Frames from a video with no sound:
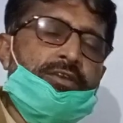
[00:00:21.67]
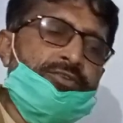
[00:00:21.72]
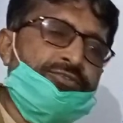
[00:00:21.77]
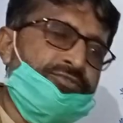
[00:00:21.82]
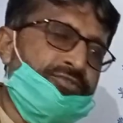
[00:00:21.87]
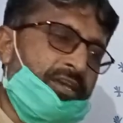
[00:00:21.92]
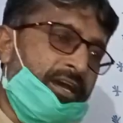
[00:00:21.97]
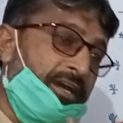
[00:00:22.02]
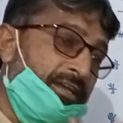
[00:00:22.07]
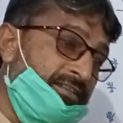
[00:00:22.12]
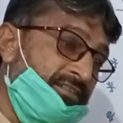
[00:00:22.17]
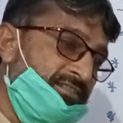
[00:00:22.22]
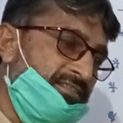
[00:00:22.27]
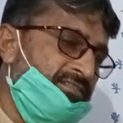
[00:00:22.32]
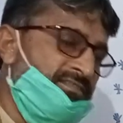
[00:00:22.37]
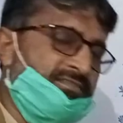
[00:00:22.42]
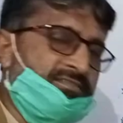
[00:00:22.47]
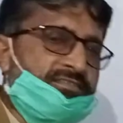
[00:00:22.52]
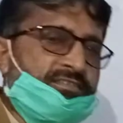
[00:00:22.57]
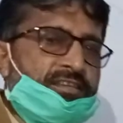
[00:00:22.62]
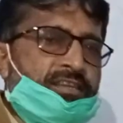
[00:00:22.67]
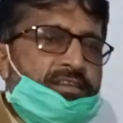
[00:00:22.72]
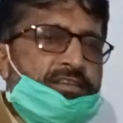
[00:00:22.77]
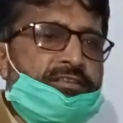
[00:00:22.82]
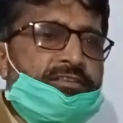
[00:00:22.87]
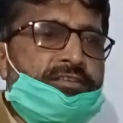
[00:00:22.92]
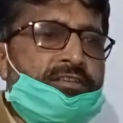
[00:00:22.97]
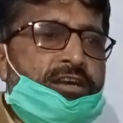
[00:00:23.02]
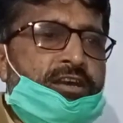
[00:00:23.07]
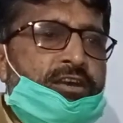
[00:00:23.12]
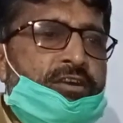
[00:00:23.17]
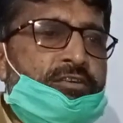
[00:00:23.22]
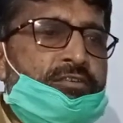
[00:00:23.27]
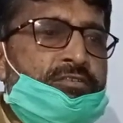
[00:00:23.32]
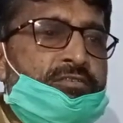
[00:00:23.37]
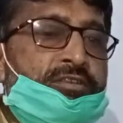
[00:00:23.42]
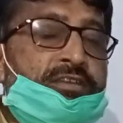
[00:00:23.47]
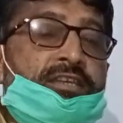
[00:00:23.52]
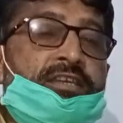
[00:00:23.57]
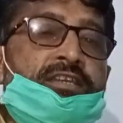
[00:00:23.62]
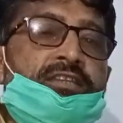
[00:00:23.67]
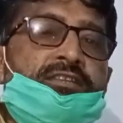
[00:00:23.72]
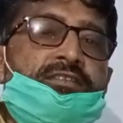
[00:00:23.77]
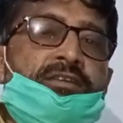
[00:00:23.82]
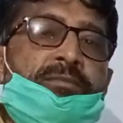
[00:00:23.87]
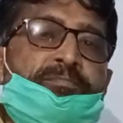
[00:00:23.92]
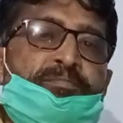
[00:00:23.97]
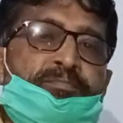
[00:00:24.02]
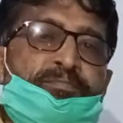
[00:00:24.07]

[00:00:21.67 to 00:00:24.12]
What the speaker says: to understand noun in the